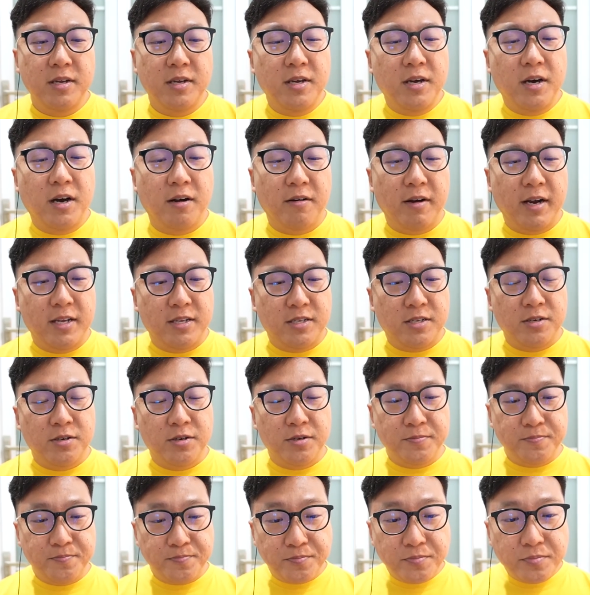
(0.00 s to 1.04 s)
Alright,
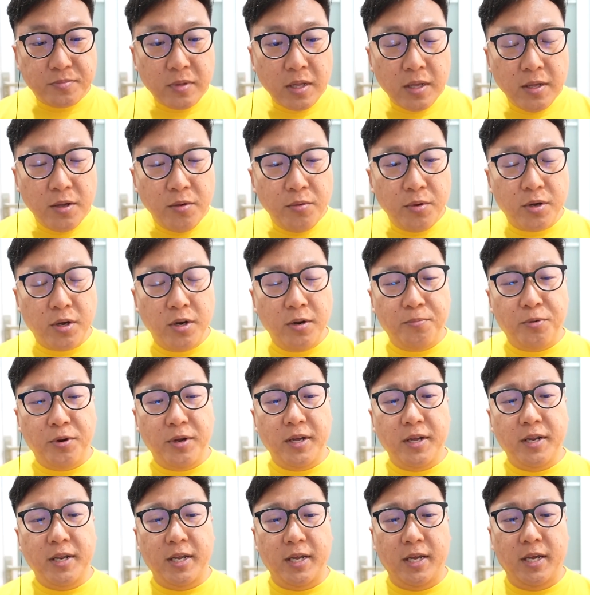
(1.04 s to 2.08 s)
so we're going to bring
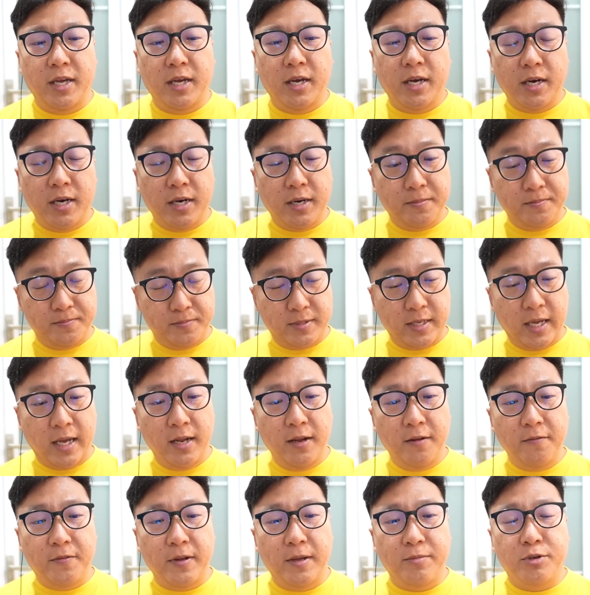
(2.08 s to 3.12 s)
in the
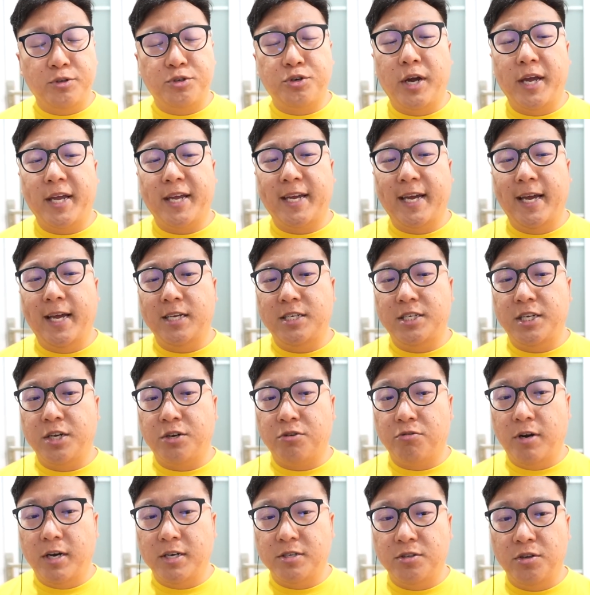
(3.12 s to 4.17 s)
Talonflame to try and catch the
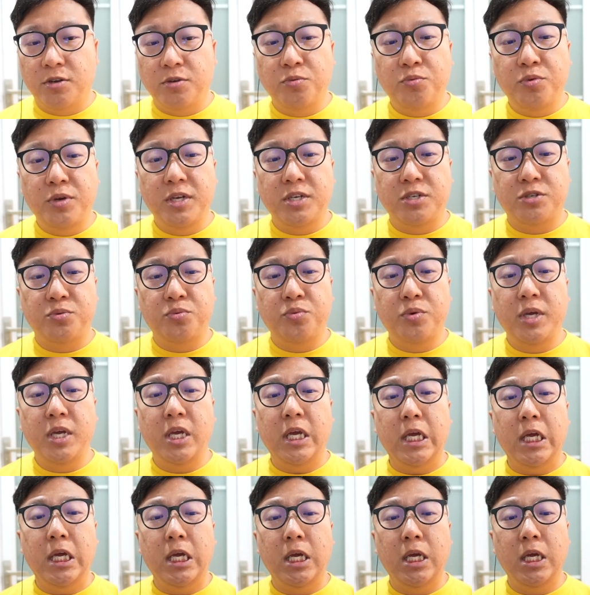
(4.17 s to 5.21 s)
Grass Knot, which
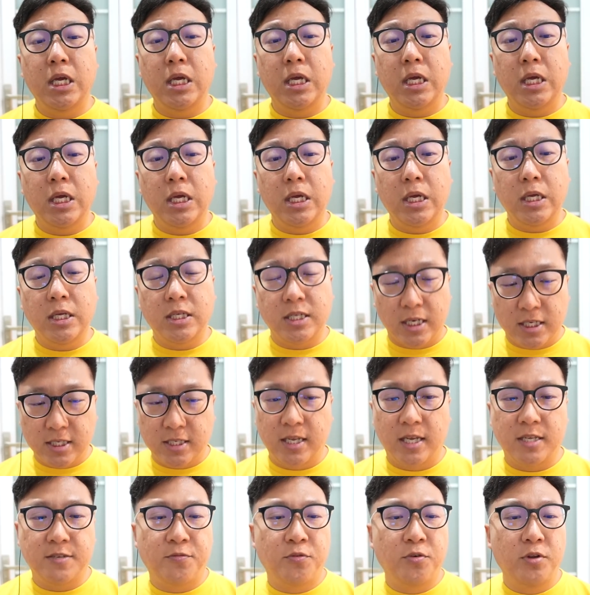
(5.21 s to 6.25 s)
we
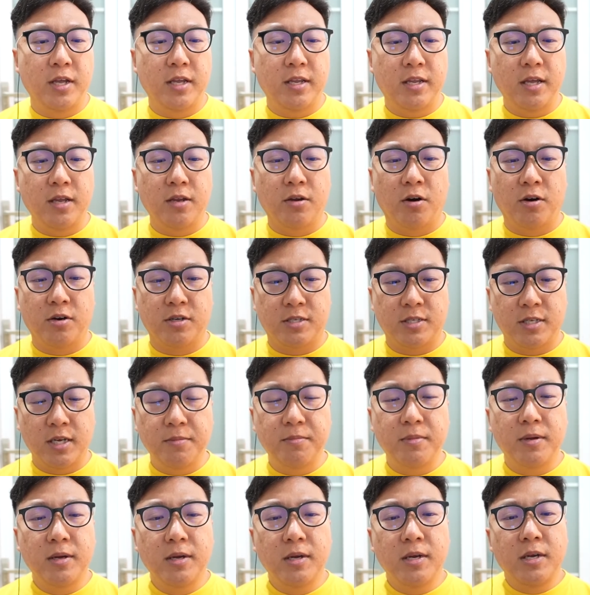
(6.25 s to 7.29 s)
successfully did.
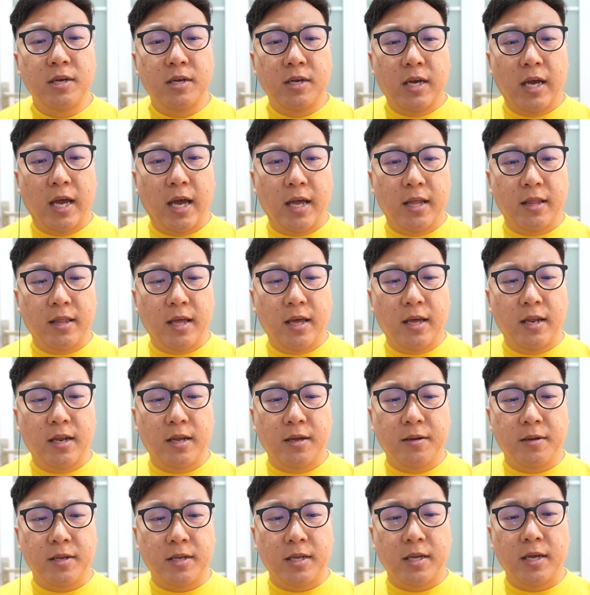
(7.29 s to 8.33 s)
Awesome. And then
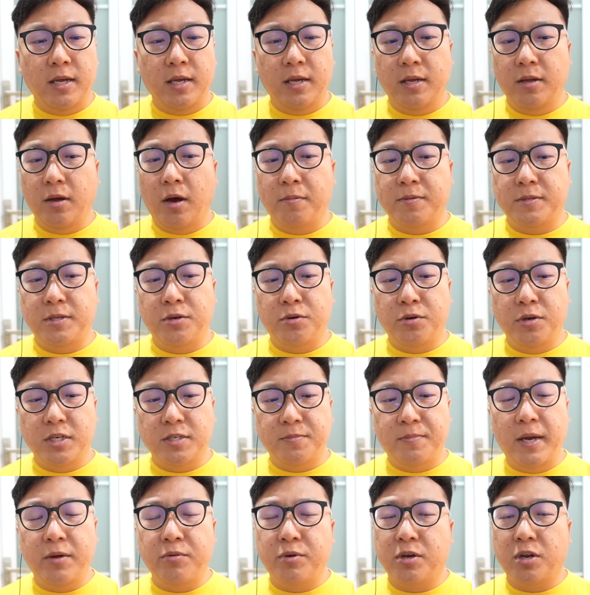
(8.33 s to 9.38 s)
the Obstagoon is
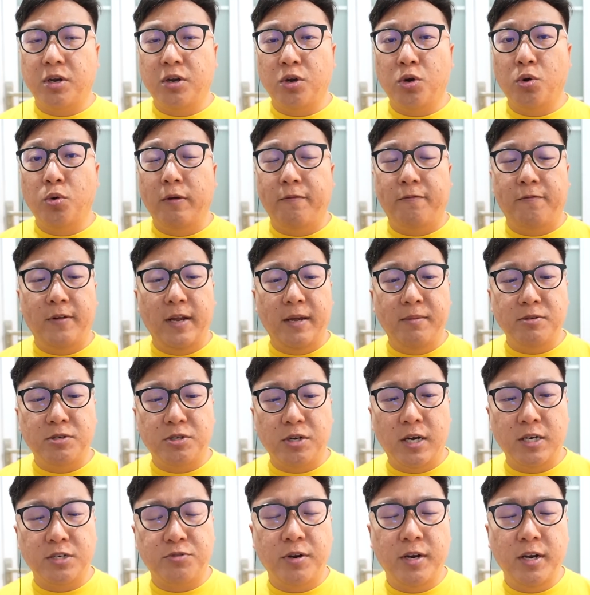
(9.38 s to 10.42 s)
back. We're going to go with Flame
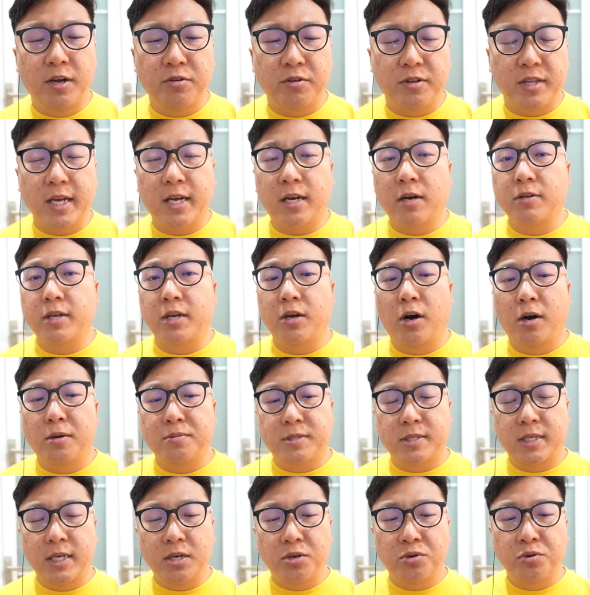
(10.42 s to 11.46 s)
Charge right now to take out the
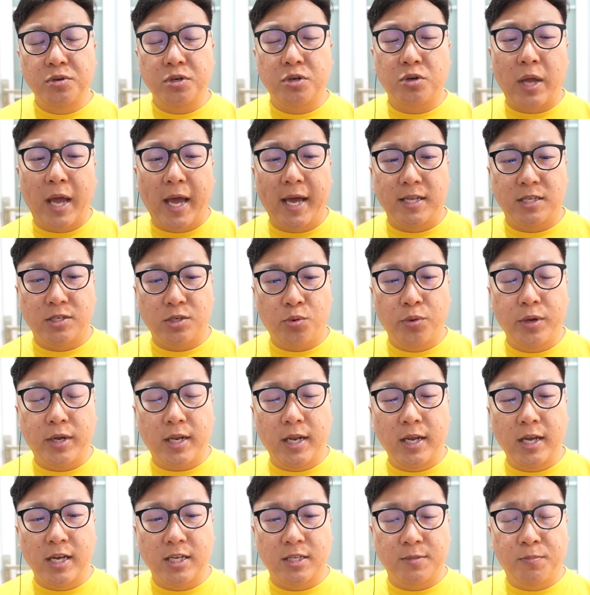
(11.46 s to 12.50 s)
Obstagoon as
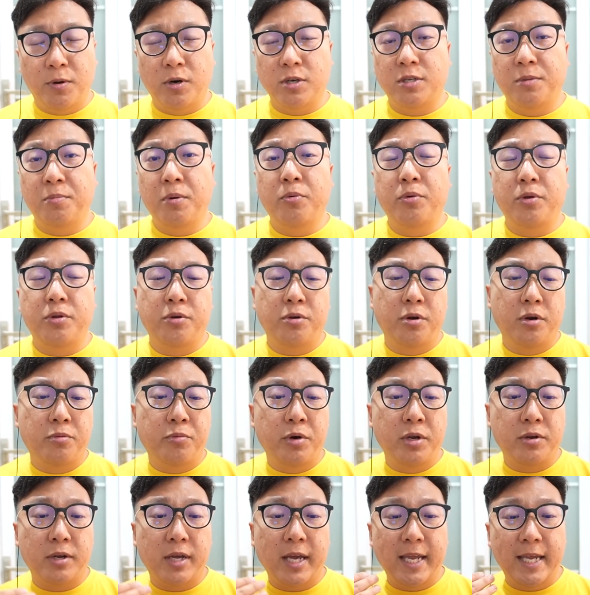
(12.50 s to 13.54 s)
quickly as possible. We do not
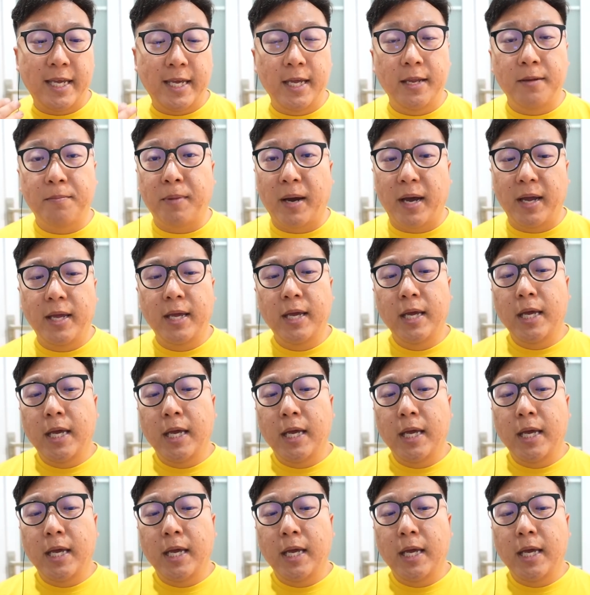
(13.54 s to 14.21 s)
want to get hit by